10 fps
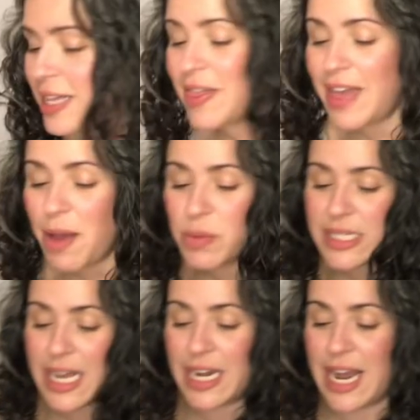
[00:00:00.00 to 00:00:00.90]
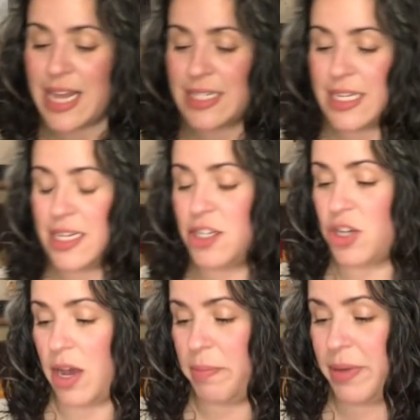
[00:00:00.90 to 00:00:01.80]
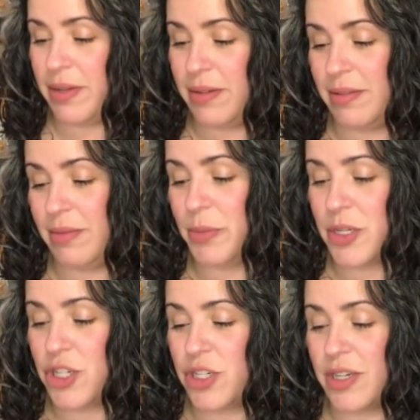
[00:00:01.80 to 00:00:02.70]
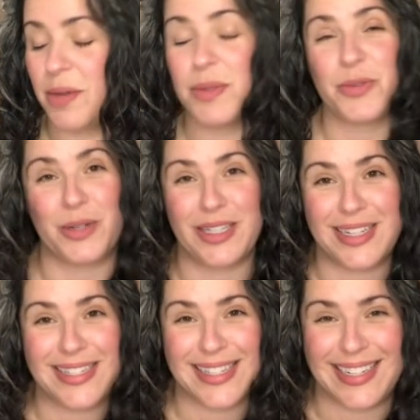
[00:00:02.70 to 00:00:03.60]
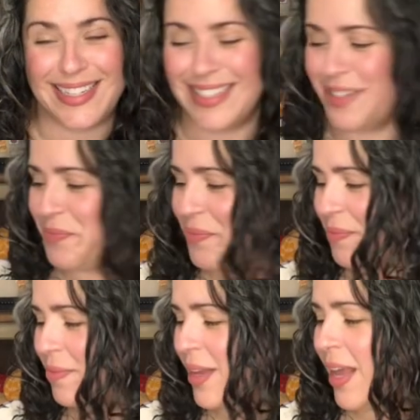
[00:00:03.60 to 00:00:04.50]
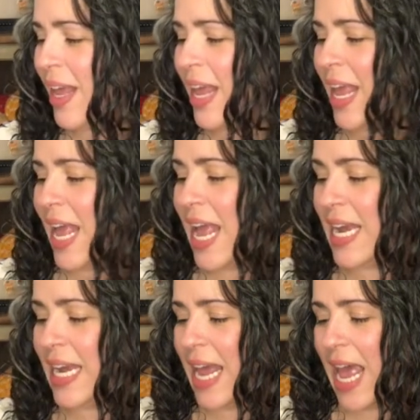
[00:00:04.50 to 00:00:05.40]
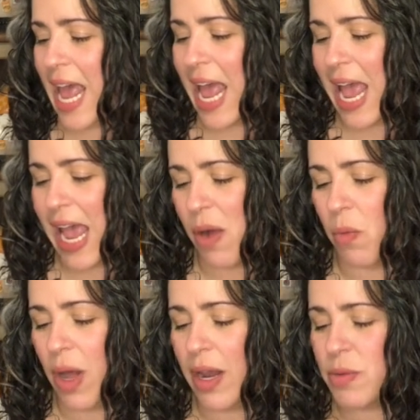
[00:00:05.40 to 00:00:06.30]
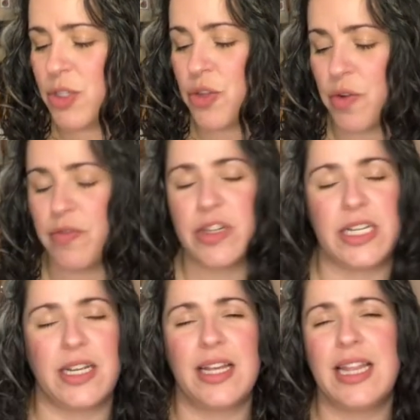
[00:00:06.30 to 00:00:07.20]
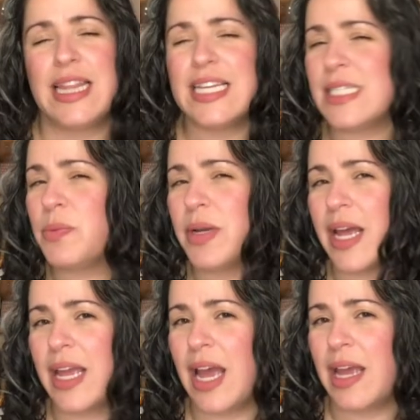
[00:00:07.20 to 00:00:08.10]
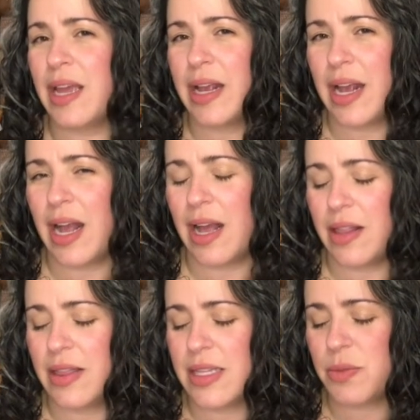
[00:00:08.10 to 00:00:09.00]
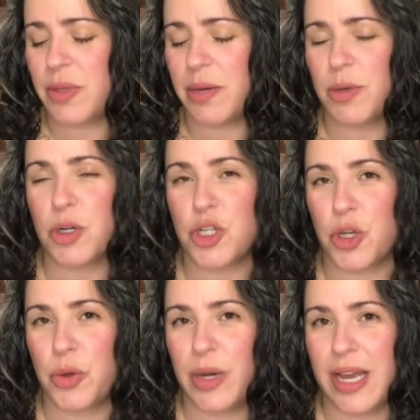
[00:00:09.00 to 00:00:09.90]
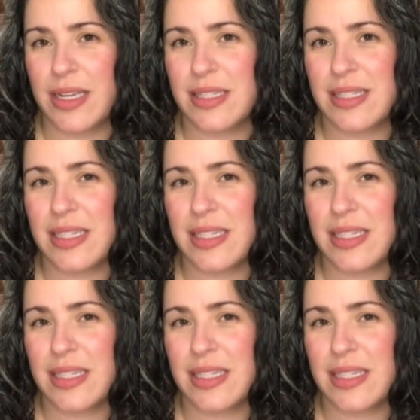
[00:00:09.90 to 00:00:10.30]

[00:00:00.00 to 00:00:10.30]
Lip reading: and that was at an antique shop, which I was really excited. And while I was thrifting, this one this one that I'm going to show you next,